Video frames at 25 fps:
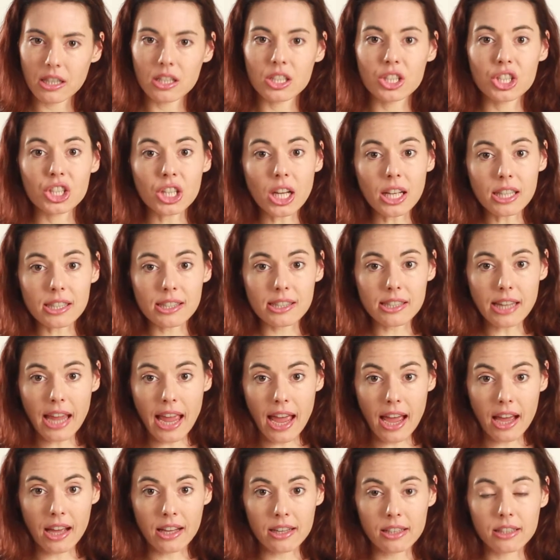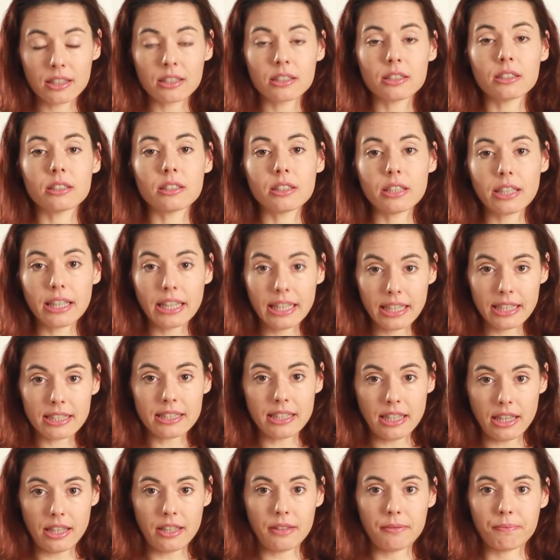just add
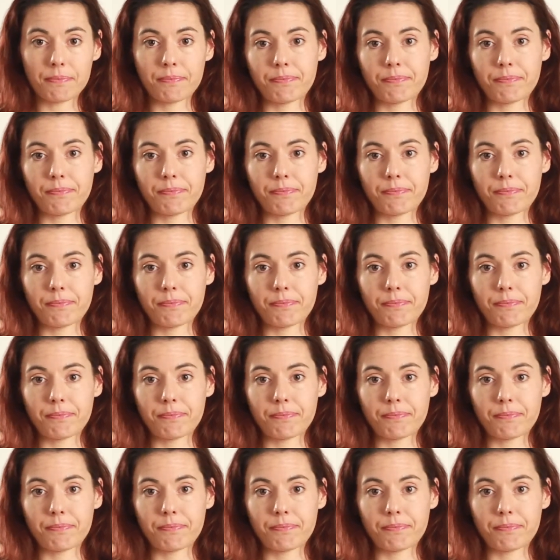ed.